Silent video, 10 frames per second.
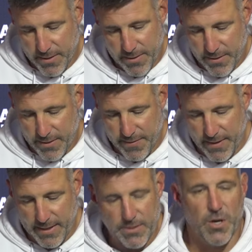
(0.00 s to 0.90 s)
you know, I
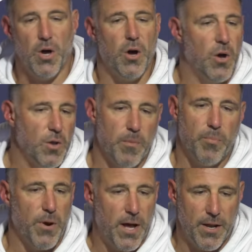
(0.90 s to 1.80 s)
think it's all a
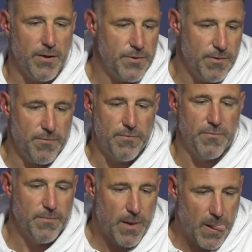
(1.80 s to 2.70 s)
product of,